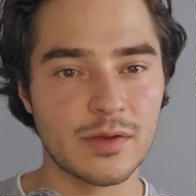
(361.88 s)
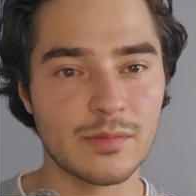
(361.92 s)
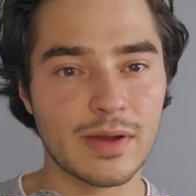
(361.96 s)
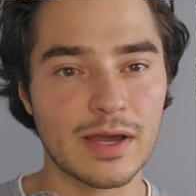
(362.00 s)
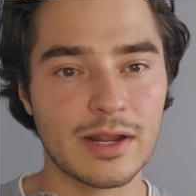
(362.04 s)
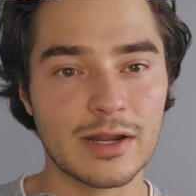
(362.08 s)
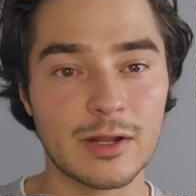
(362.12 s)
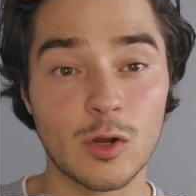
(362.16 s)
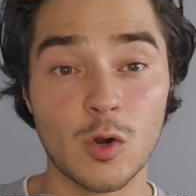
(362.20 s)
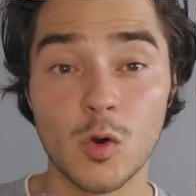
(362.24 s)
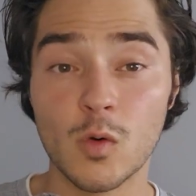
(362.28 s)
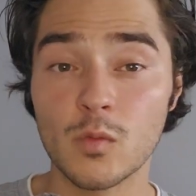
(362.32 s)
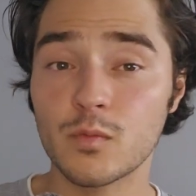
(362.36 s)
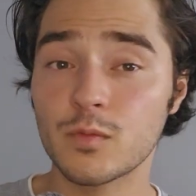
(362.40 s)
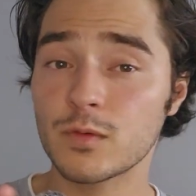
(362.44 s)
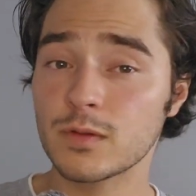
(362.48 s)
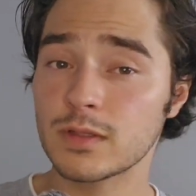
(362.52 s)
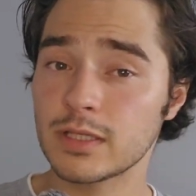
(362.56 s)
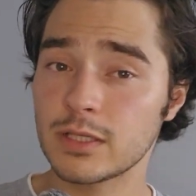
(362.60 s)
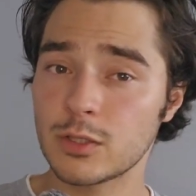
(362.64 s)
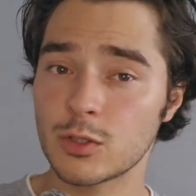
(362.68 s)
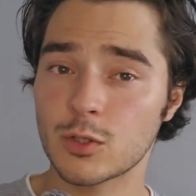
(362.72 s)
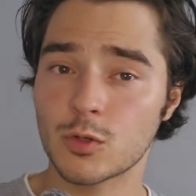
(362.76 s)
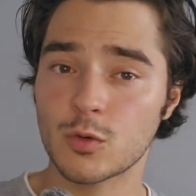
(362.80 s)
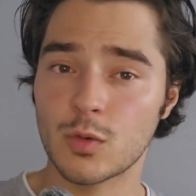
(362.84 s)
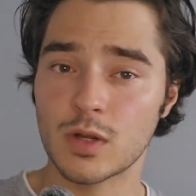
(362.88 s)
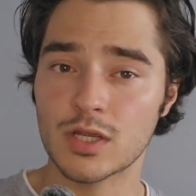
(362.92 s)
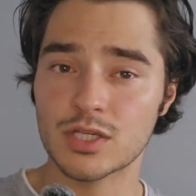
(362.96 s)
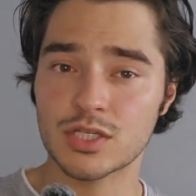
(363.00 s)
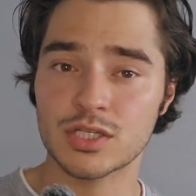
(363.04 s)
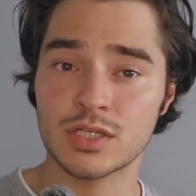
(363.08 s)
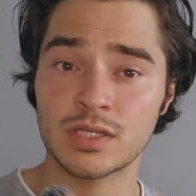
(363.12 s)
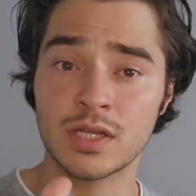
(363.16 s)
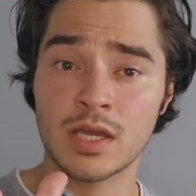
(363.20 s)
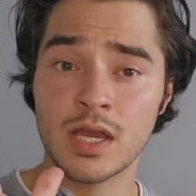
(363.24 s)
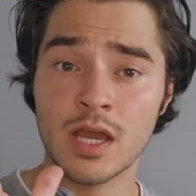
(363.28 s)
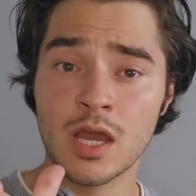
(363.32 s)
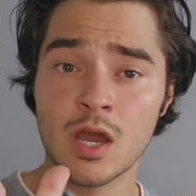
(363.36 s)
about it. Hopefully your
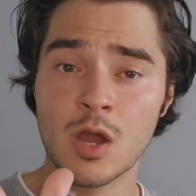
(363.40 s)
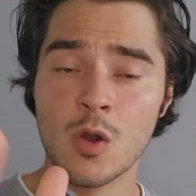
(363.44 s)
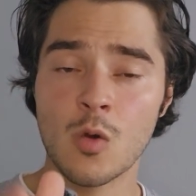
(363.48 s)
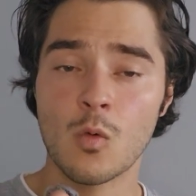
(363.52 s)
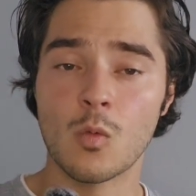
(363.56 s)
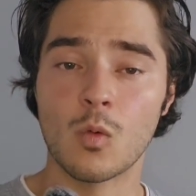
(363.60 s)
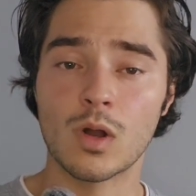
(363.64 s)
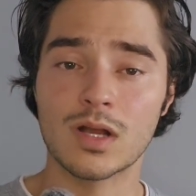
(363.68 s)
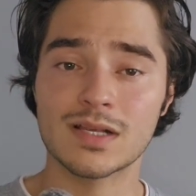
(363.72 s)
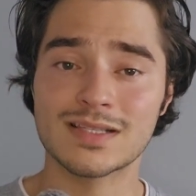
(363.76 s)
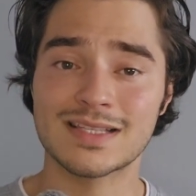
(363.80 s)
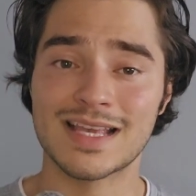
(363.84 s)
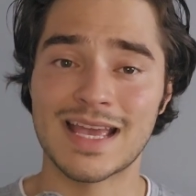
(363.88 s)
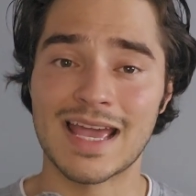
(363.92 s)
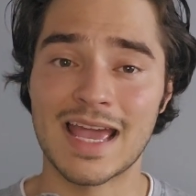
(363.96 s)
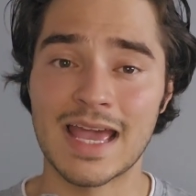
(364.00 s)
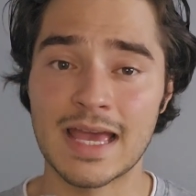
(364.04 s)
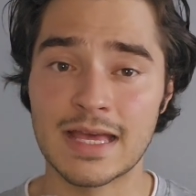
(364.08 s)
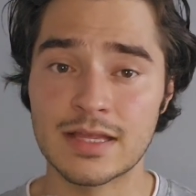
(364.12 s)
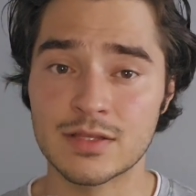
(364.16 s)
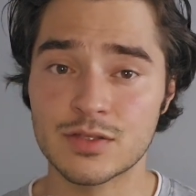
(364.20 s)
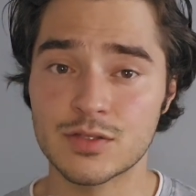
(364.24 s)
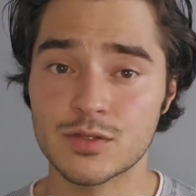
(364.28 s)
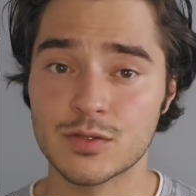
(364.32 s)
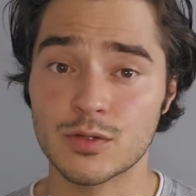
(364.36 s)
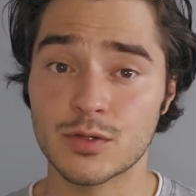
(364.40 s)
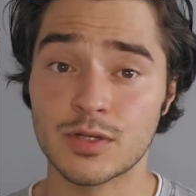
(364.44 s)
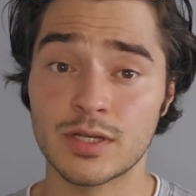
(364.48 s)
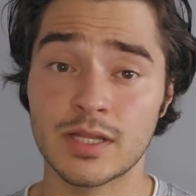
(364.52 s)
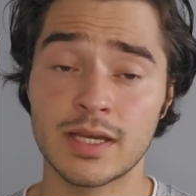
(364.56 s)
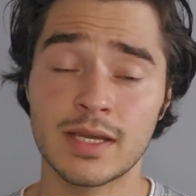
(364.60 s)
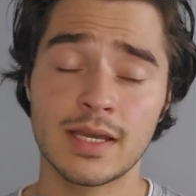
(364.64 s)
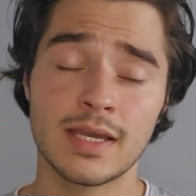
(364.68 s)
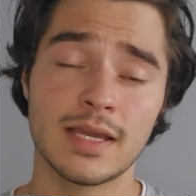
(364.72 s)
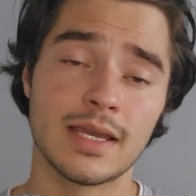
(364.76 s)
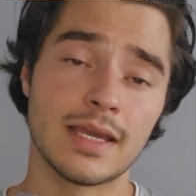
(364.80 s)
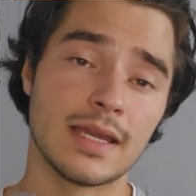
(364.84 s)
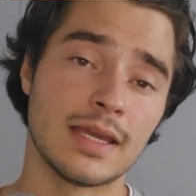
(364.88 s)
question was answered
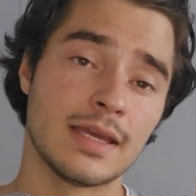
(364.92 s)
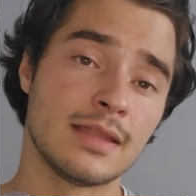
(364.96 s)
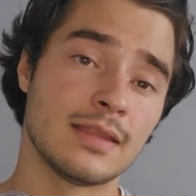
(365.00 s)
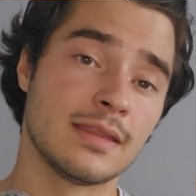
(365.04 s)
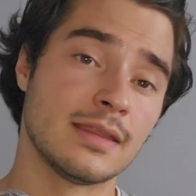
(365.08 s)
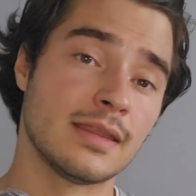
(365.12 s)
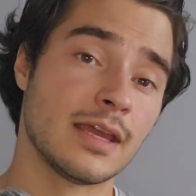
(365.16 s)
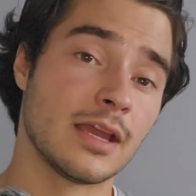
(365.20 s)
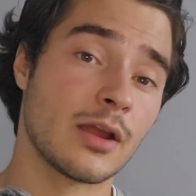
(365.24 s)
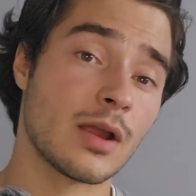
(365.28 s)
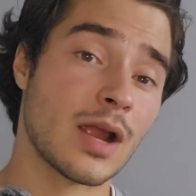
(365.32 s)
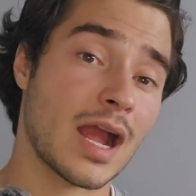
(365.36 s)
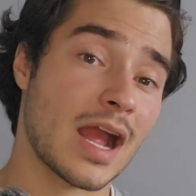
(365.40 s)
in there.